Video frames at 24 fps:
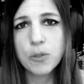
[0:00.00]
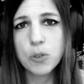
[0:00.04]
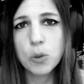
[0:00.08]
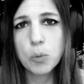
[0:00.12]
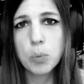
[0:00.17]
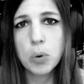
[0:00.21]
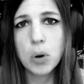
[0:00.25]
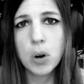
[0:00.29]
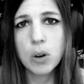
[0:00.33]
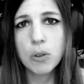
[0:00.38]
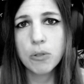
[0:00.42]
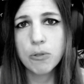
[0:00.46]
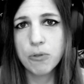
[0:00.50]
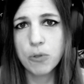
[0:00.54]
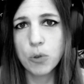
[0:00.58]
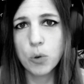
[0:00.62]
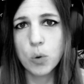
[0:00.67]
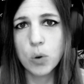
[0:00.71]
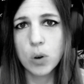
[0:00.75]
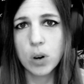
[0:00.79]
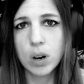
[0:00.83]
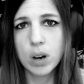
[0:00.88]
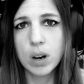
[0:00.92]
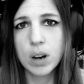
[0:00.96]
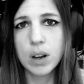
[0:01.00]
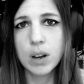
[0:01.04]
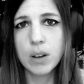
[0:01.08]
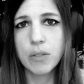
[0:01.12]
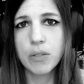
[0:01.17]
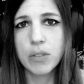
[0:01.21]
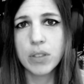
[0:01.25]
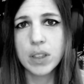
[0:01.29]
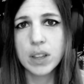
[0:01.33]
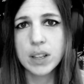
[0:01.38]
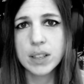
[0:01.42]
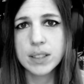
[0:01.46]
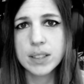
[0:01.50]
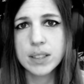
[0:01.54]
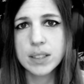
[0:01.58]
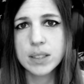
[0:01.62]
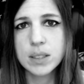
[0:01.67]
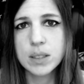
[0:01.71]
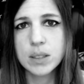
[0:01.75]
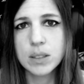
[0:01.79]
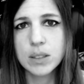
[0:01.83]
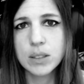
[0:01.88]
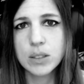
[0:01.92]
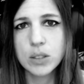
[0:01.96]
for part four of
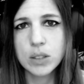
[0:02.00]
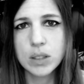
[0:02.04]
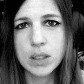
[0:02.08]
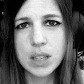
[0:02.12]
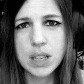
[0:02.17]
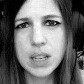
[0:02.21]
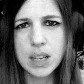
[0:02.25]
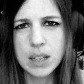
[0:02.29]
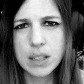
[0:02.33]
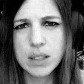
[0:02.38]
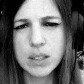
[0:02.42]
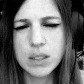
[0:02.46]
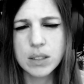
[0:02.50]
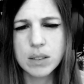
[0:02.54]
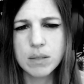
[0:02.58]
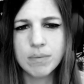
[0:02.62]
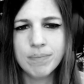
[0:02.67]
this. It's the end.